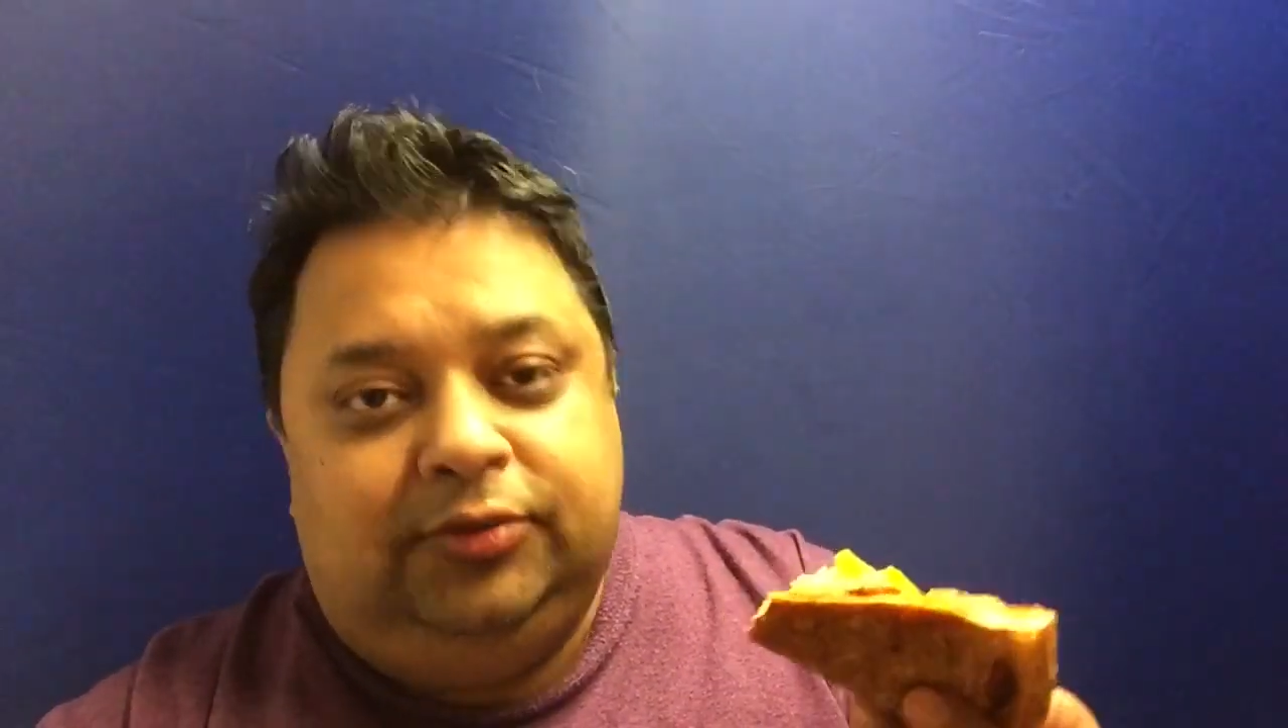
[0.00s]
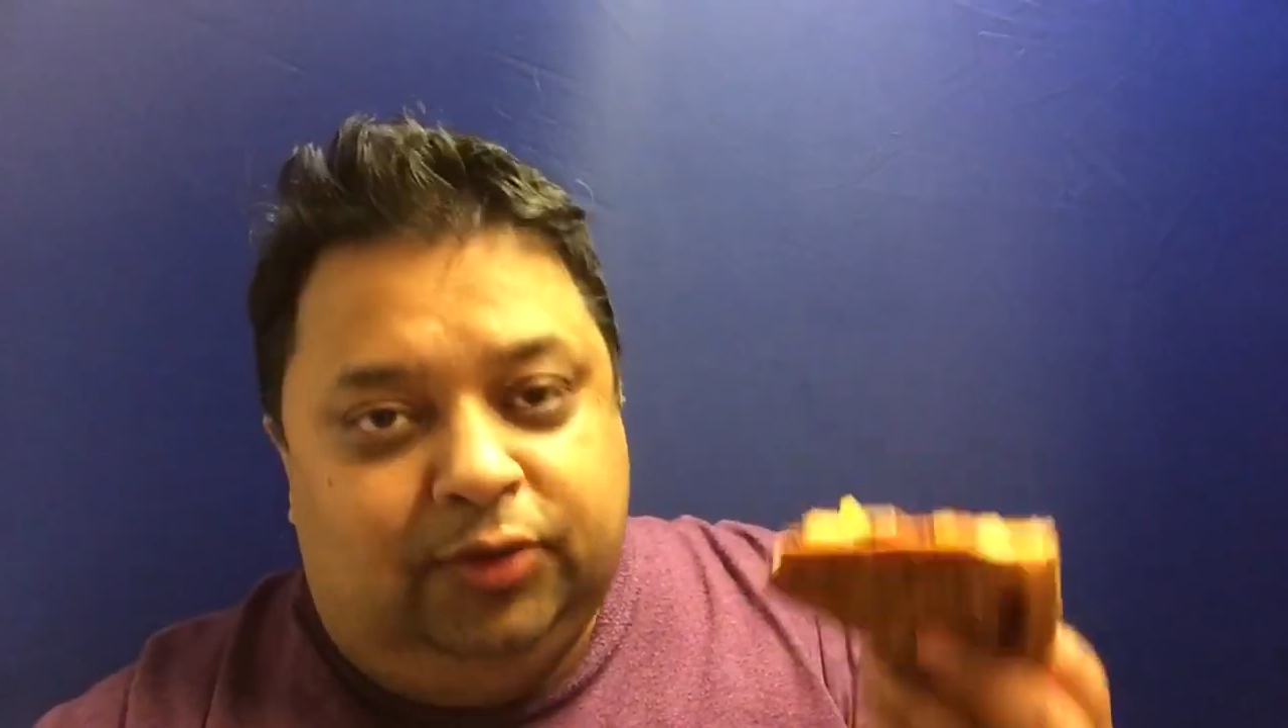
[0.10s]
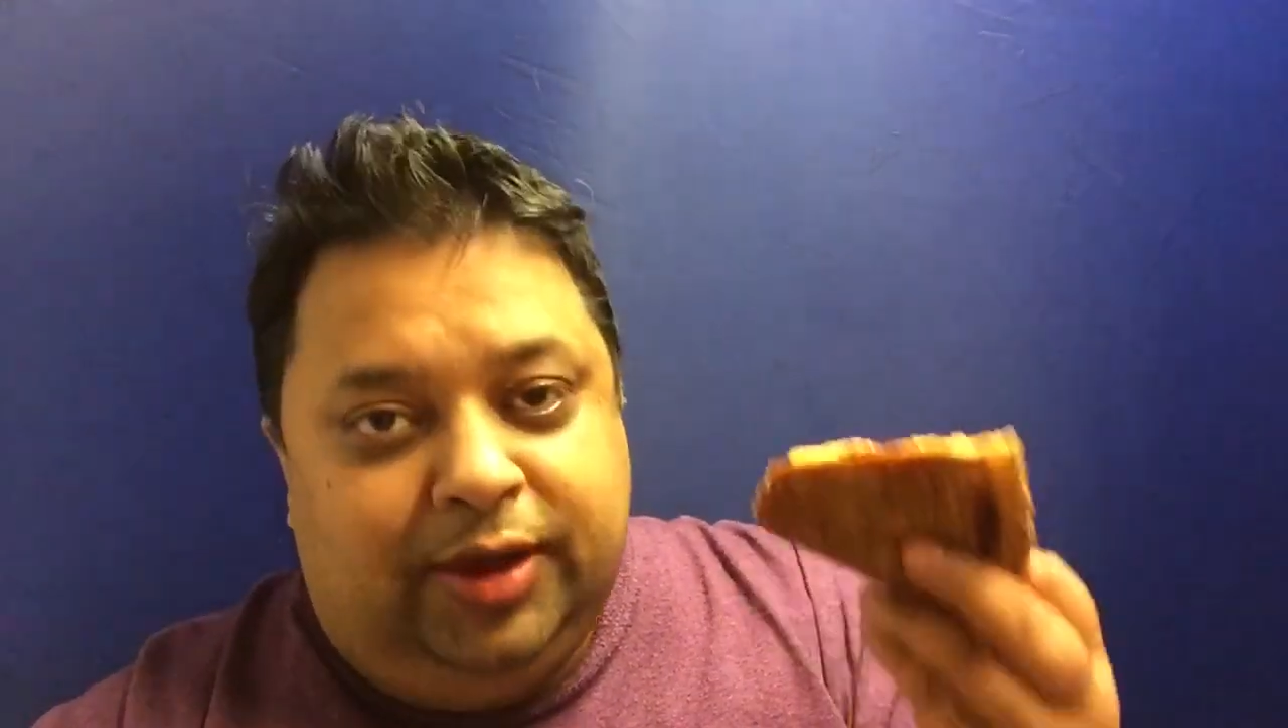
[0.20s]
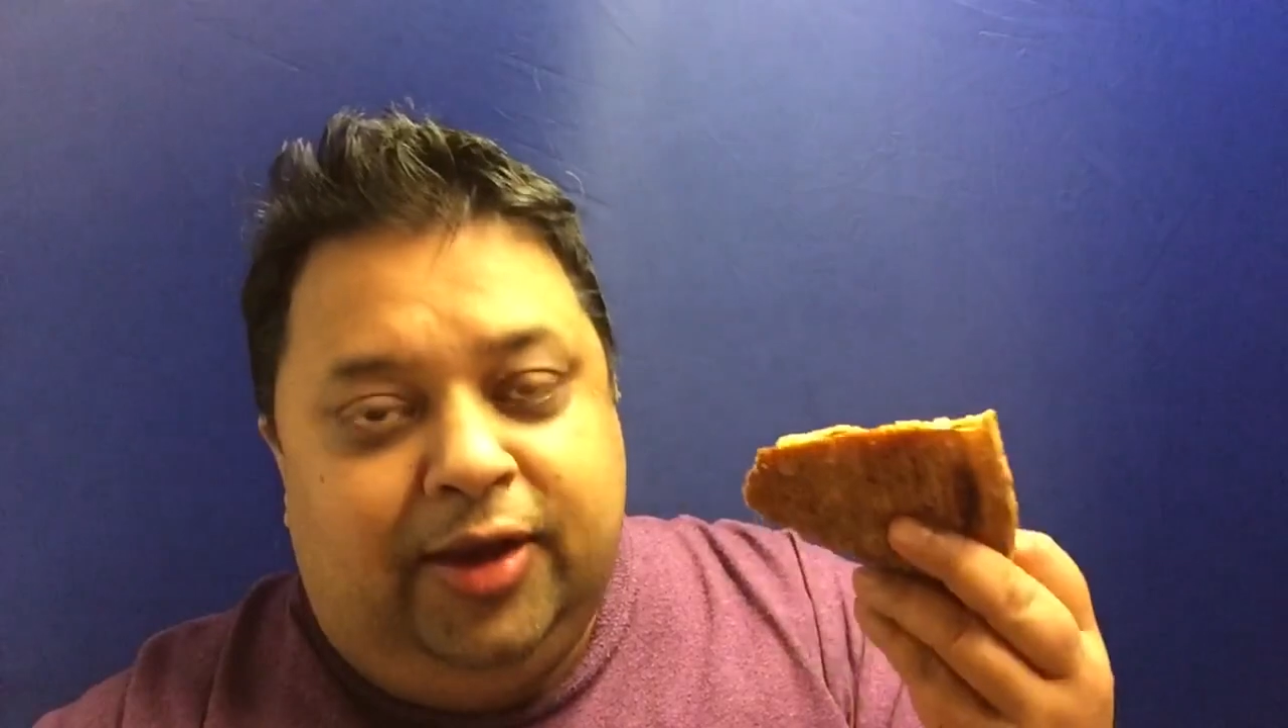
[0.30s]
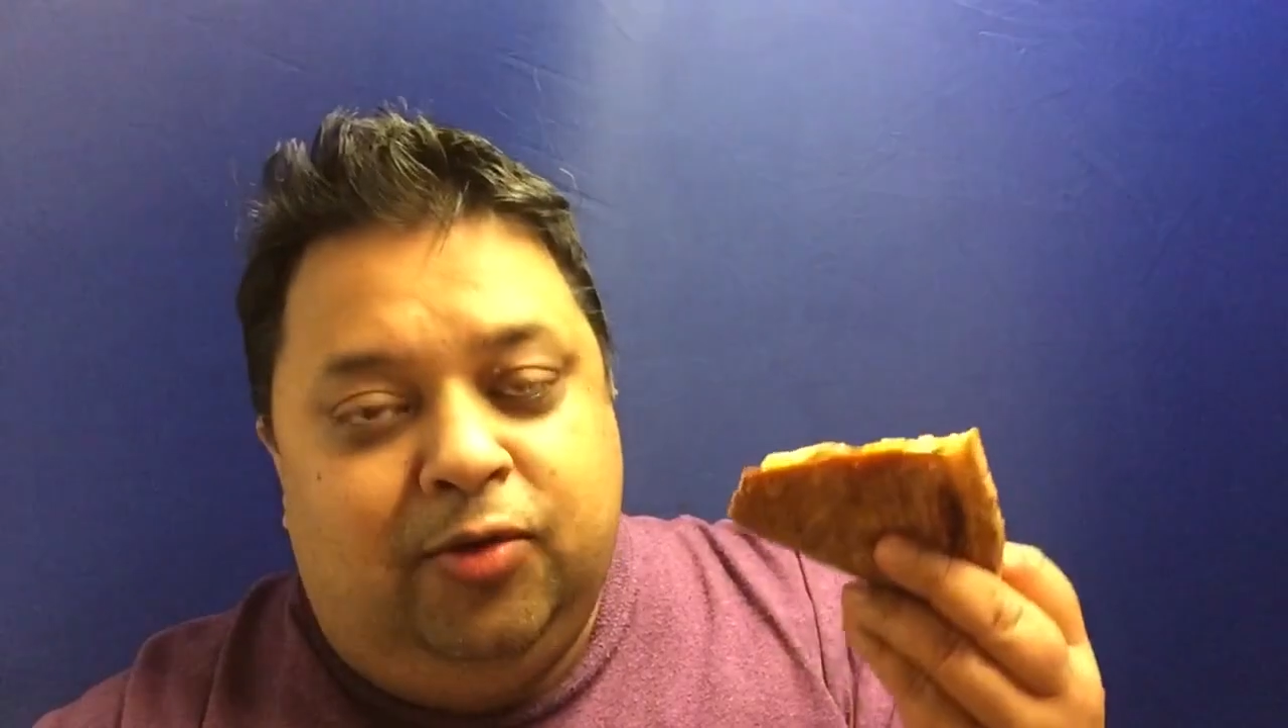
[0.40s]

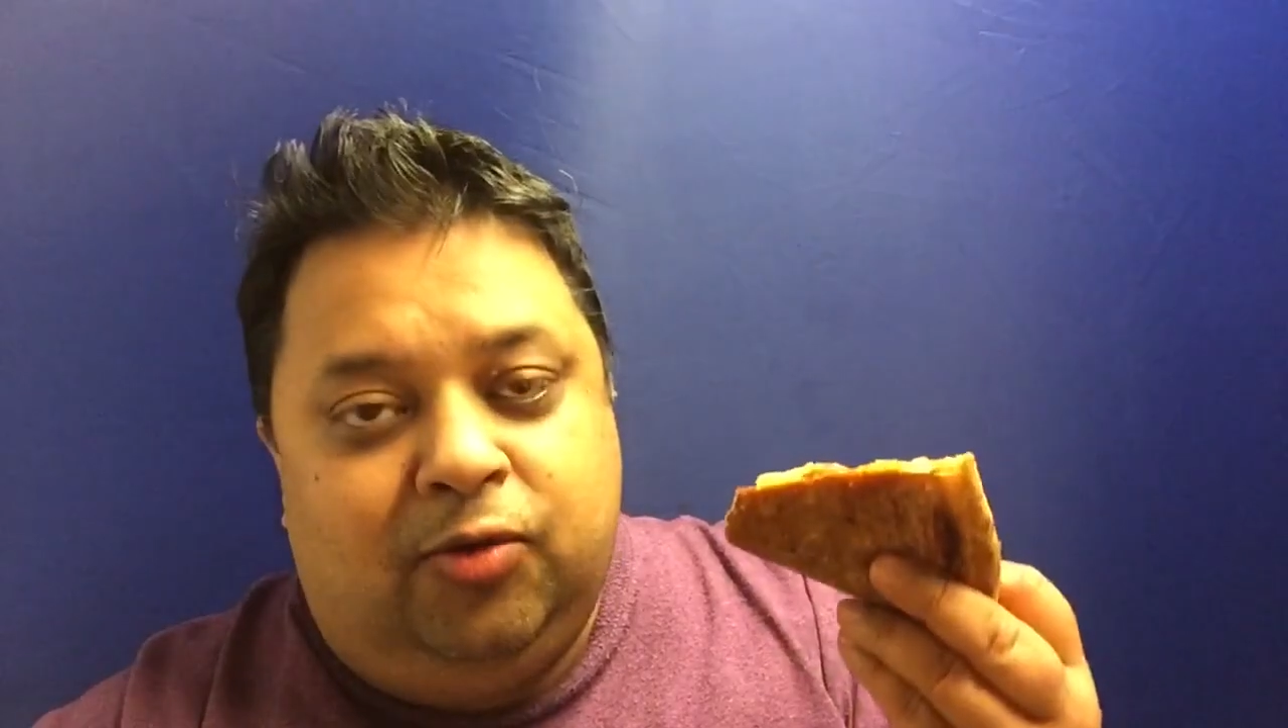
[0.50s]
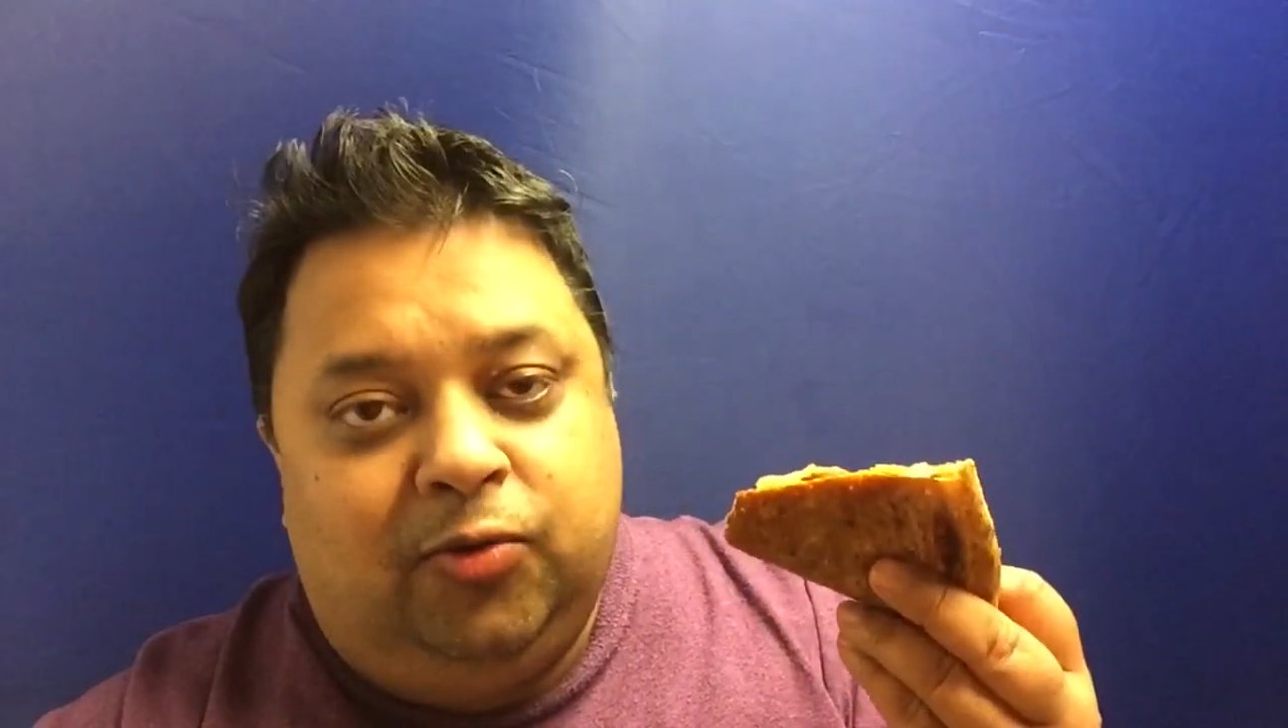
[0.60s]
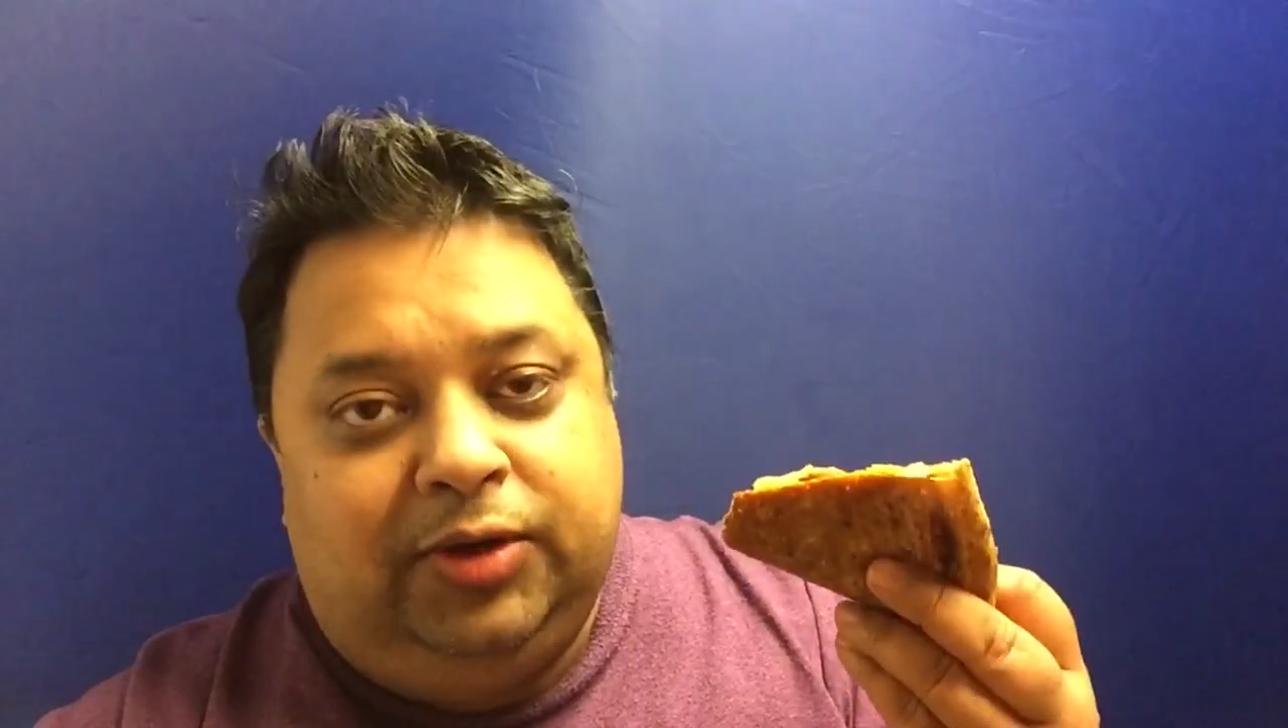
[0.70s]
you can't go wrong